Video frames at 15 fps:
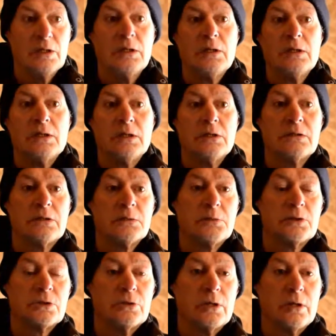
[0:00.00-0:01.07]
New
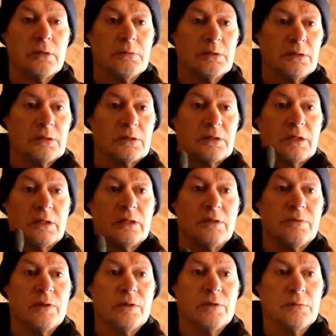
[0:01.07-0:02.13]
subscribers, thank
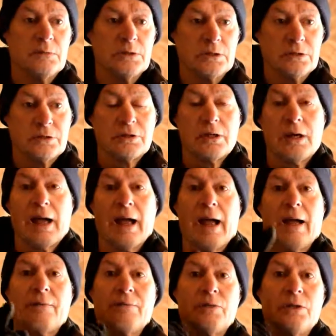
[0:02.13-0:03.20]
you very much.
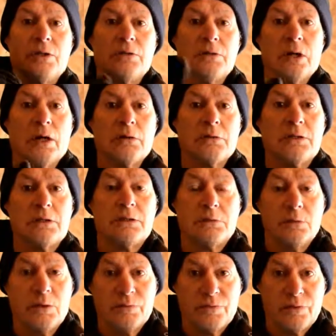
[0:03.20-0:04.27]
Have you noticed
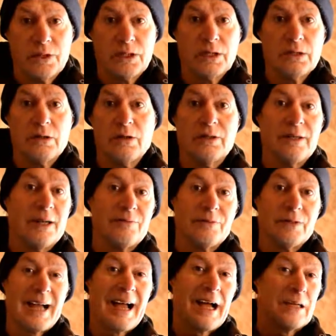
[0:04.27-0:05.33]
one thing? I
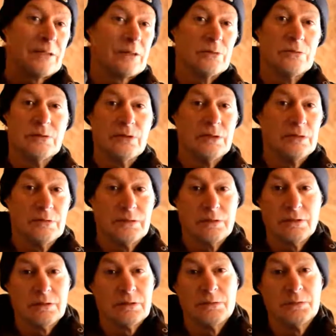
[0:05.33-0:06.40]
never hassle you
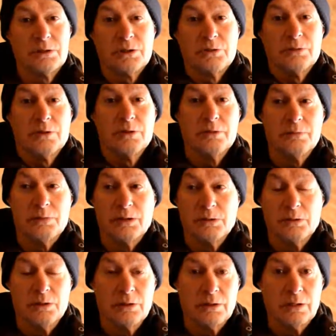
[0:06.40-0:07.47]
to subscribe,
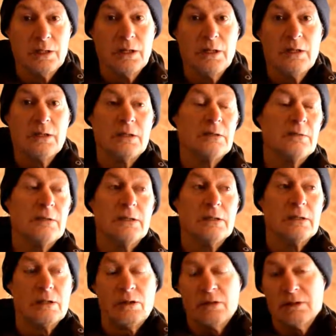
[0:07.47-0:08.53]
do I? You either
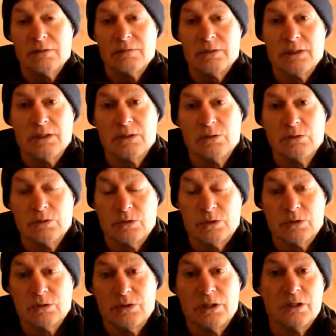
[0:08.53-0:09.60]
like the videos
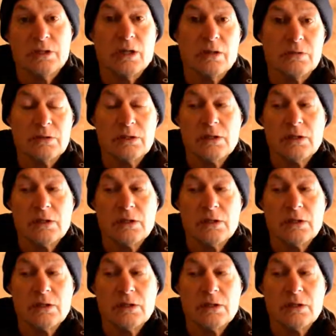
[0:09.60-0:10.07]
or you don't.